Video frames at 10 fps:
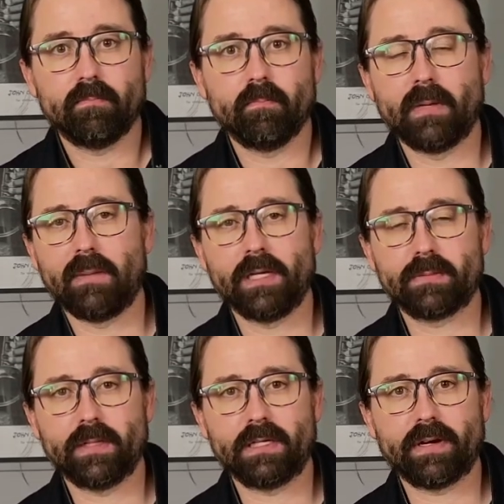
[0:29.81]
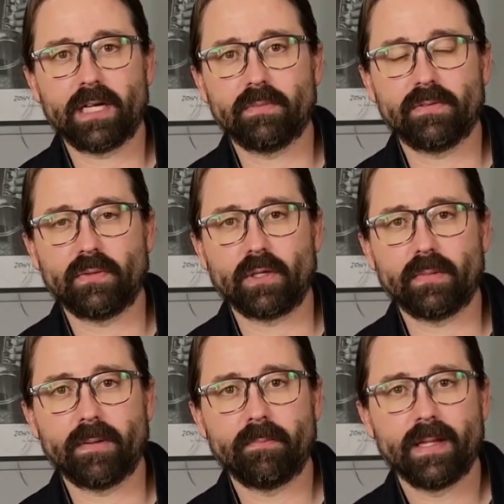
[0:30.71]
Maybe it's been created before,
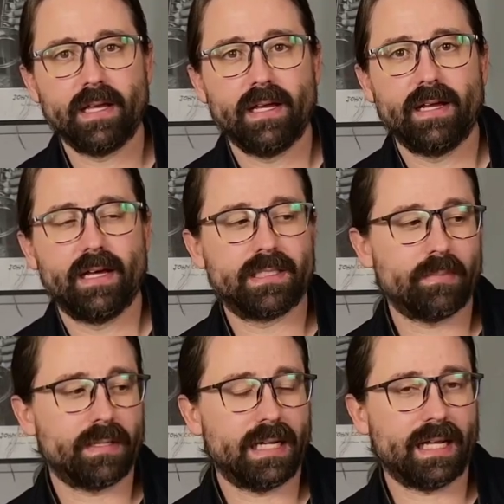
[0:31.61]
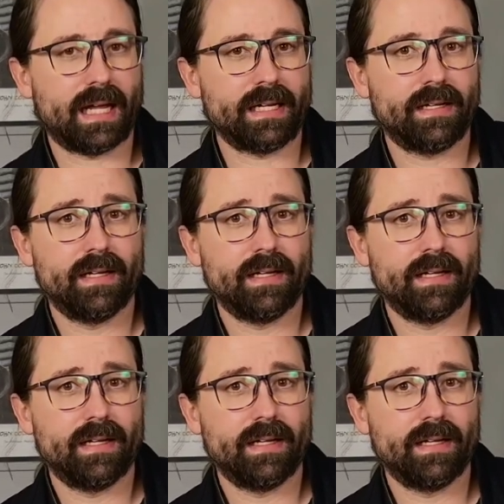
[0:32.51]
but it's something I like.